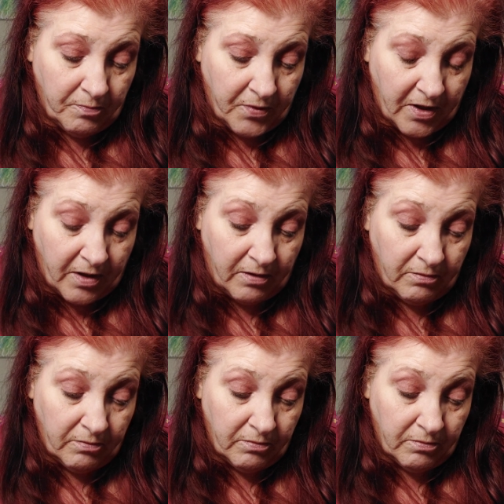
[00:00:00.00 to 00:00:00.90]
But
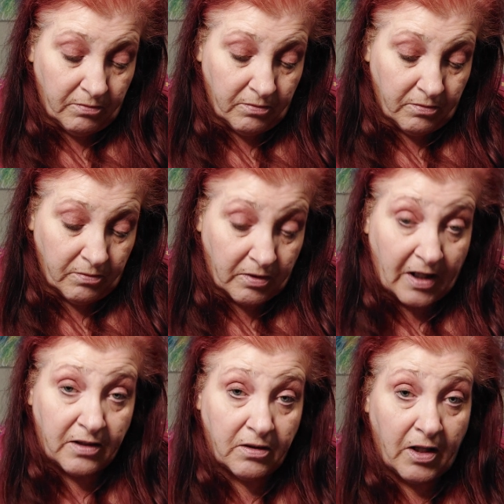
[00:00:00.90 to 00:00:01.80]

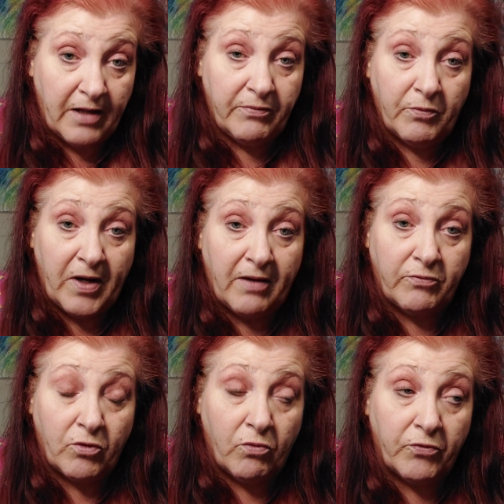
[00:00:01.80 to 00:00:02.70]
that's life and we
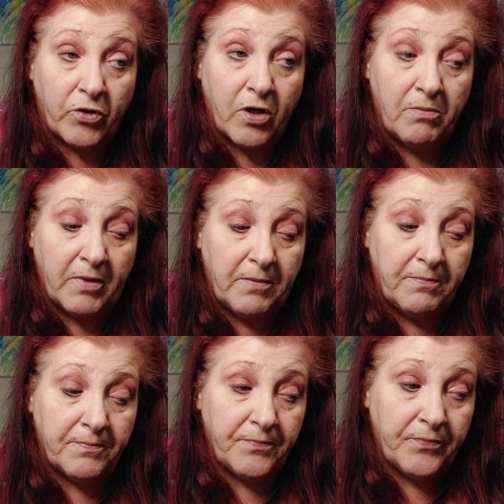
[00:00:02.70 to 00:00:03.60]
have to overcome it.
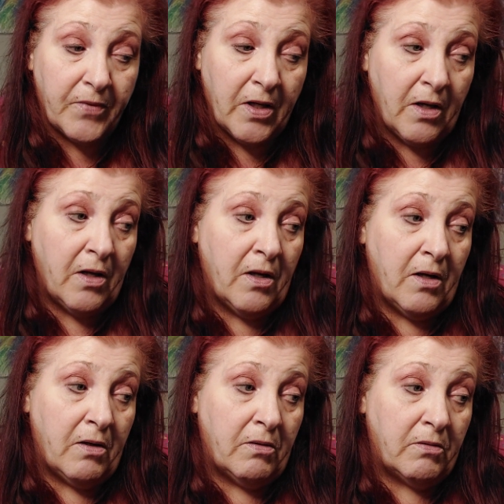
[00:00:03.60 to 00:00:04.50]

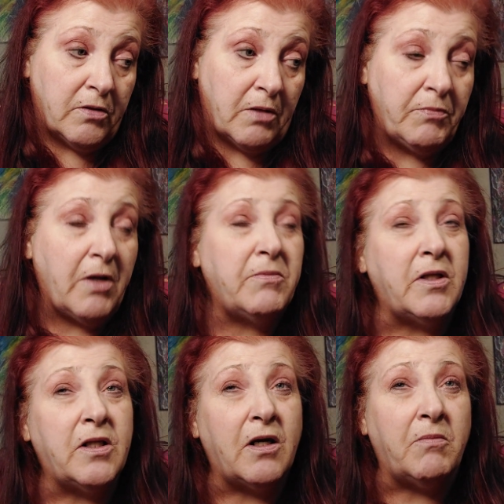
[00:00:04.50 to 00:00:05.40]
Sometimes I
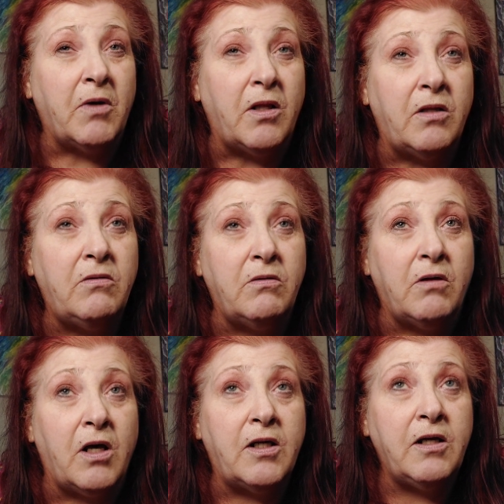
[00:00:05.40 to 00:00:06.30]
think I'm a little
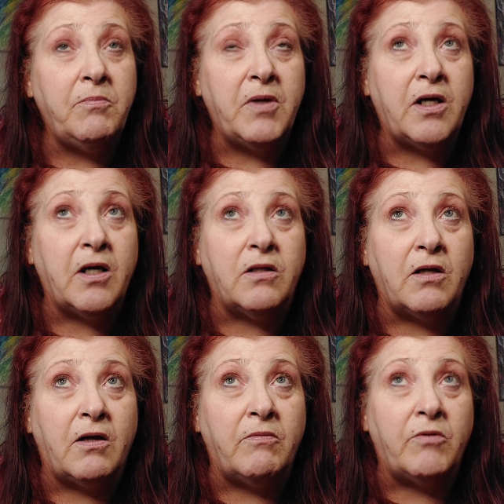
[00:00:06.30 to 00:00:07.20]
lucky because
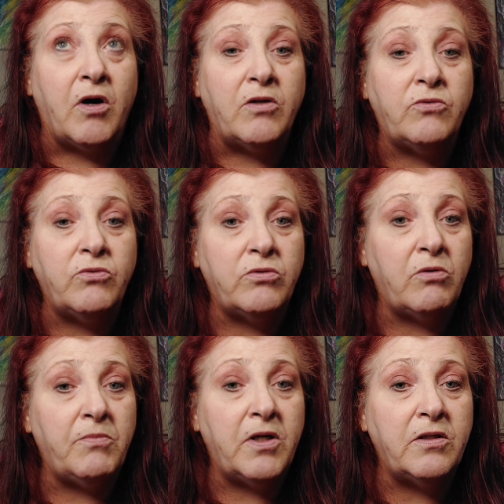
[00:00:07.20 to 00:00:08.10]
I have gone through
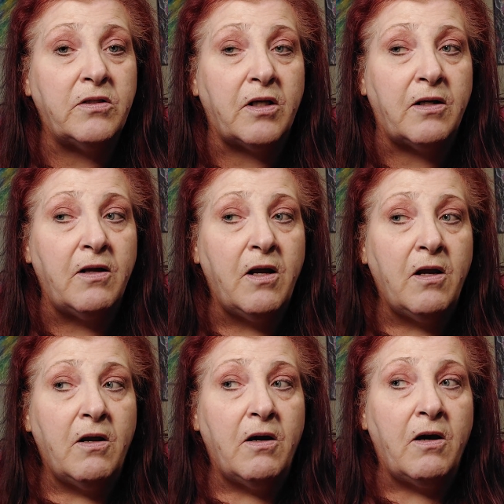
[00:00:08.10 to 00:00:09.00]
so much that
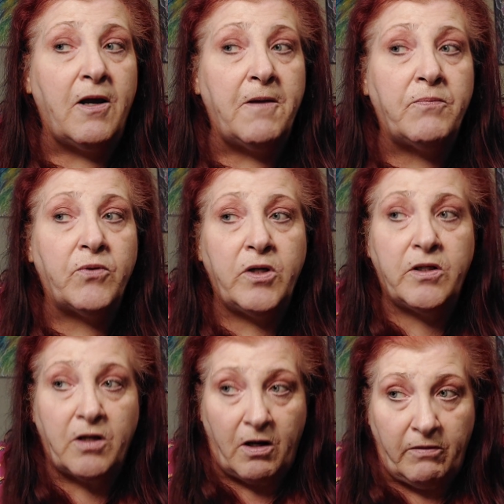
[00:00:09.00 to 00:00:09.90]
I am pretty
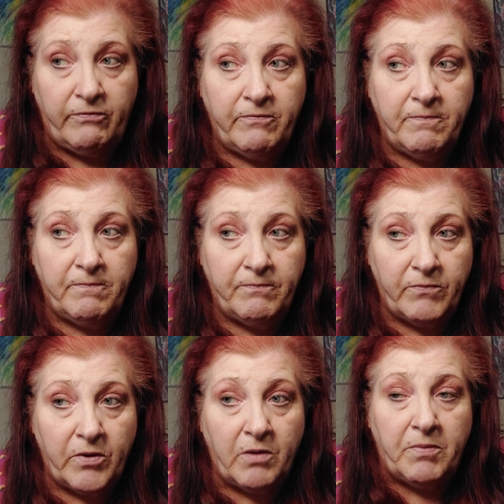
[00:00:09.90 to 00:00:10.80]
tough
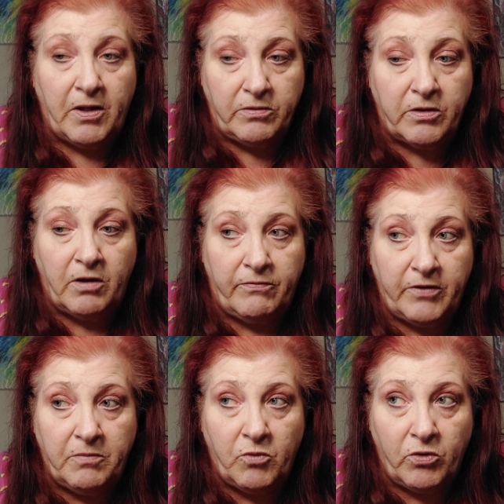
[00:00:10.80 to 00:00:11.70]
about stuff
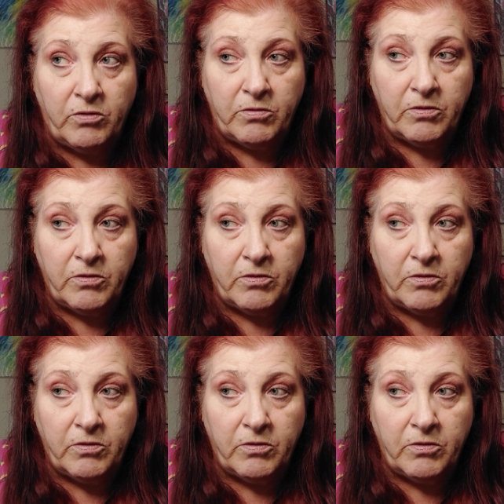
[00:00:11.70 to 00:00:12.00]
anymore.